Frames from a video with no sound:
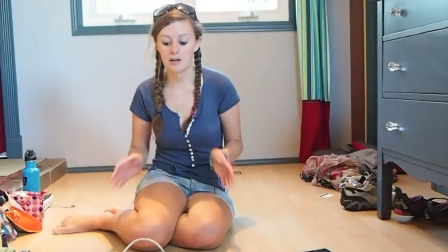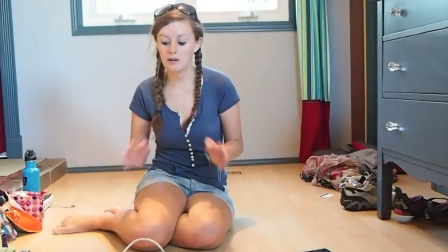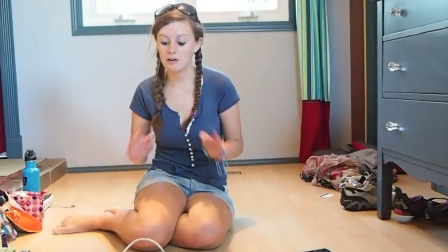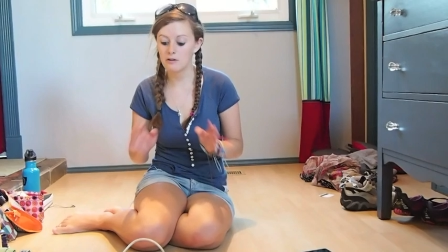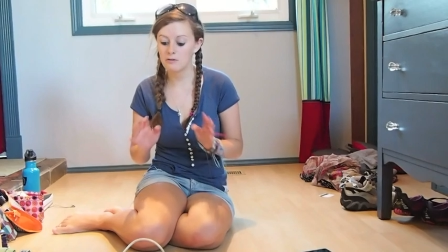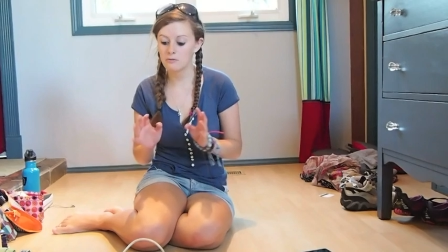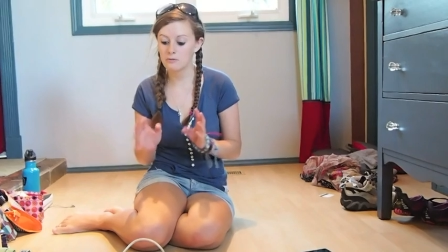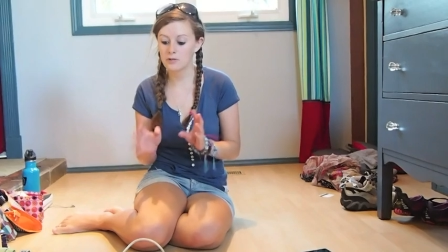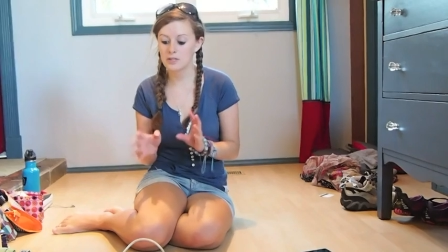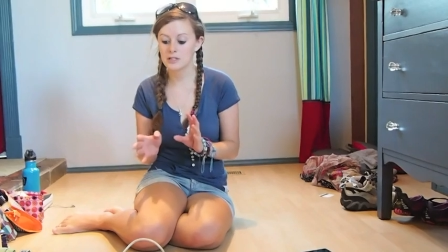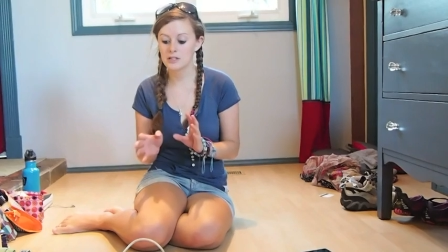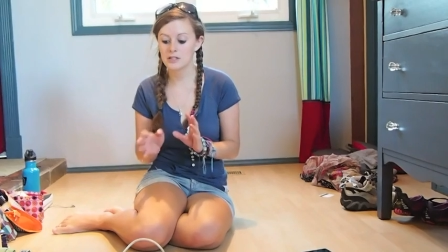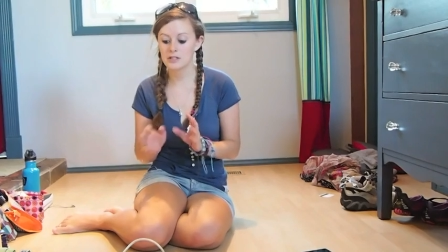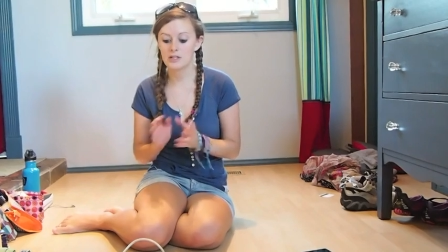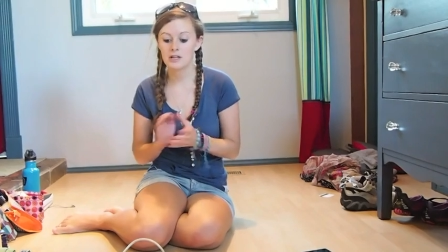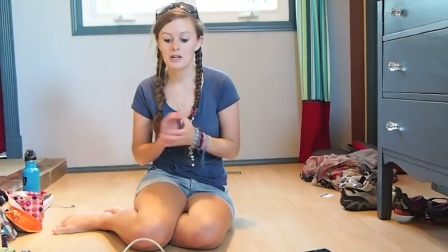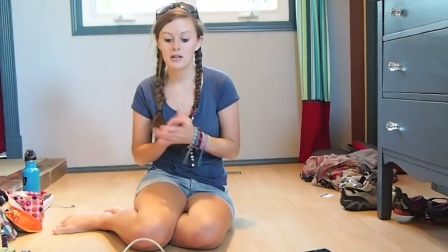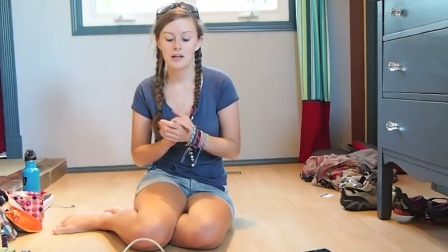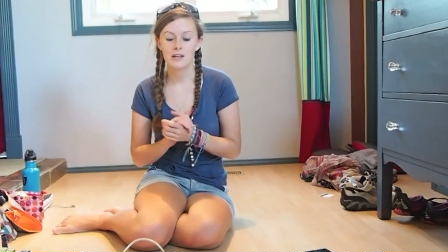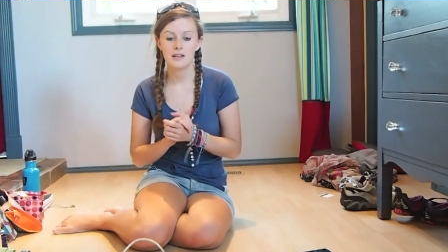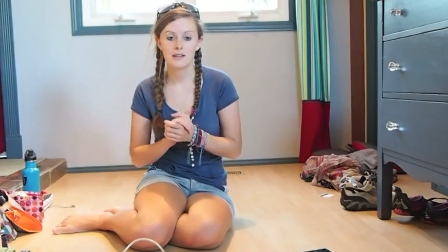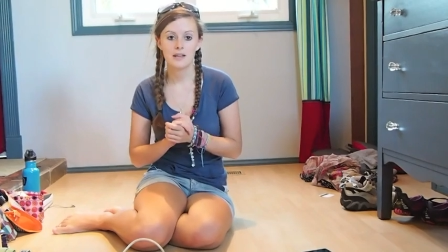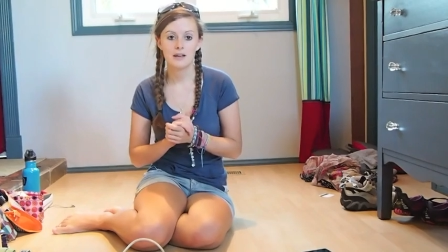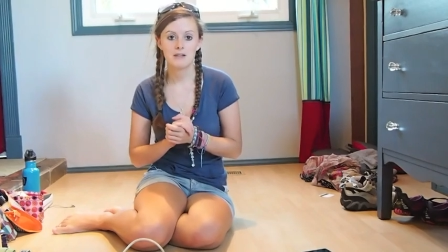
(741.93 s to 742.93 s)
of which
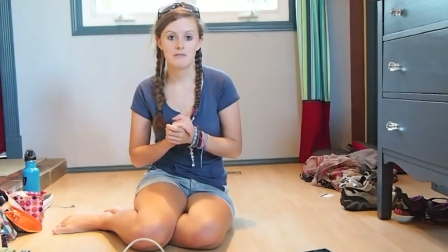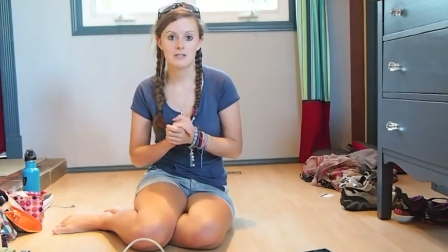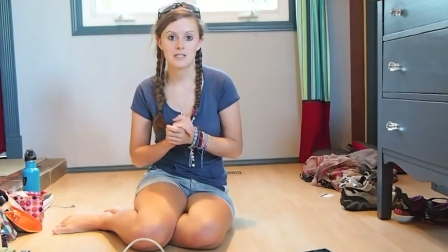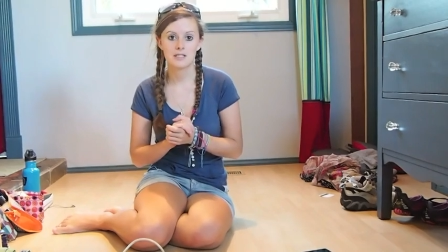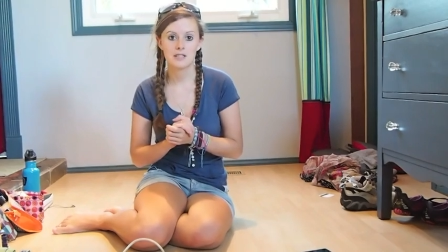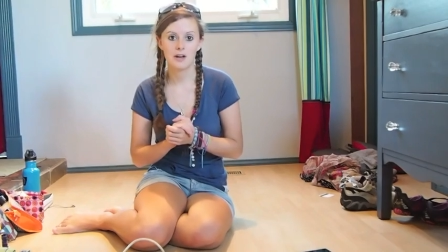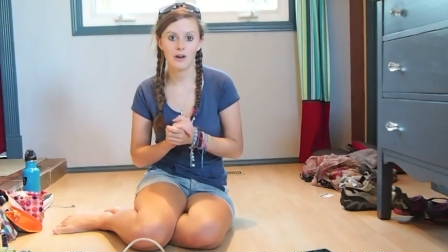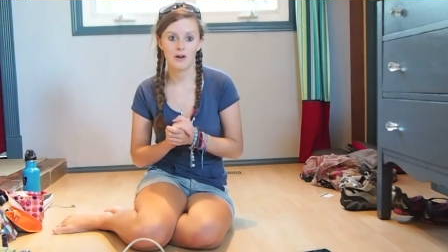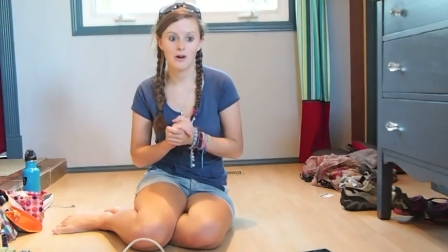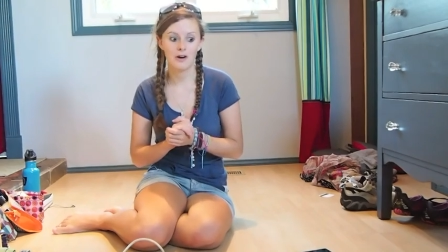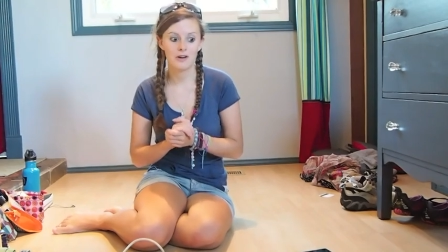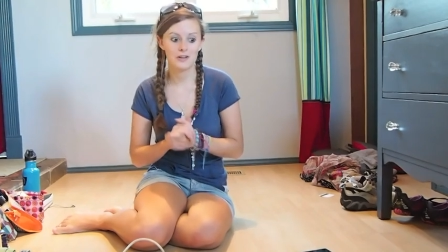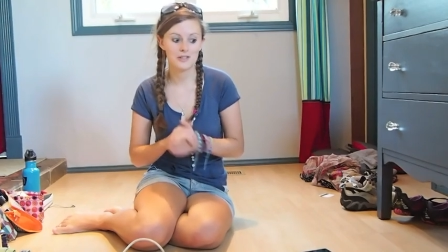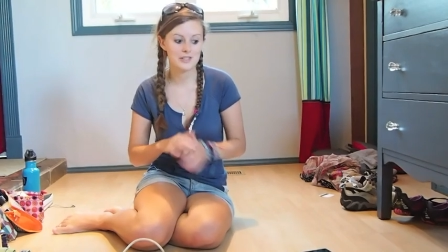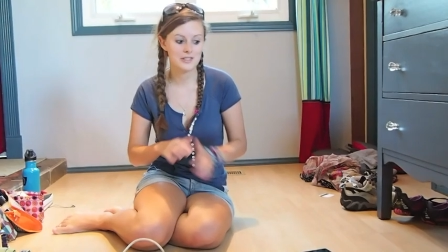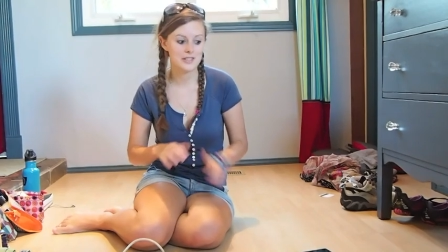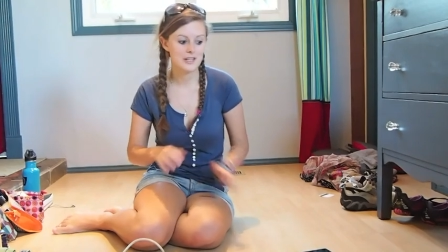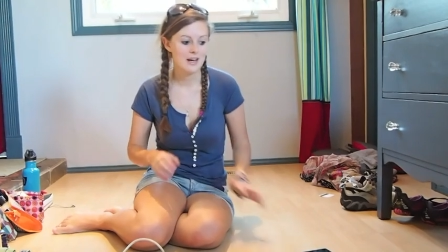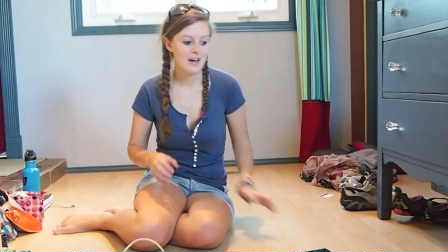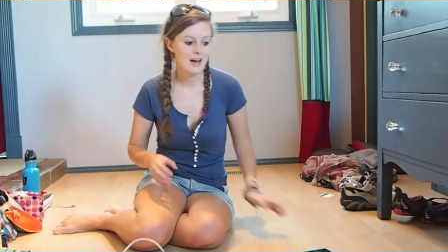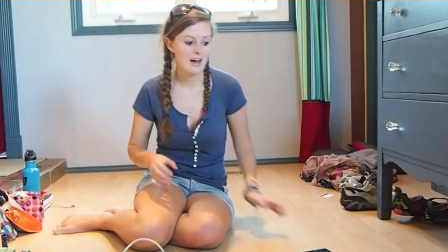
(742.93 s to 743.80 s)
there is a lot.